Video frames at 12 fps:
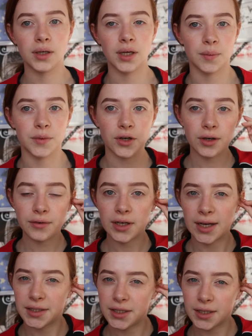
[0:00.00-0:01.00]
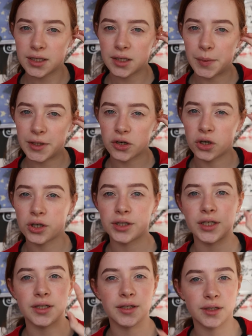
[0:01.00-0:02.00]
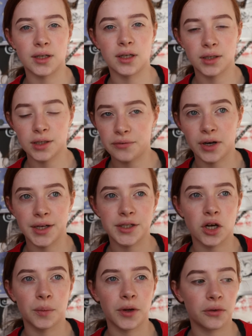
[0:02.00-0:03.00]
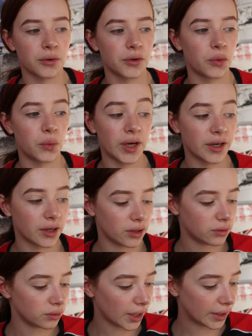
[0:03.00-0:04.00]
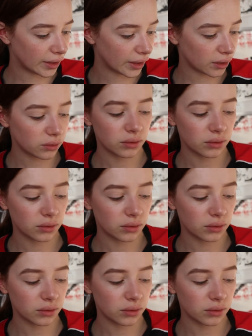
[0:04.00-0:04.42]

I'm sorry if the lighting is a bit odd, there's a lot of light coming through the window right now.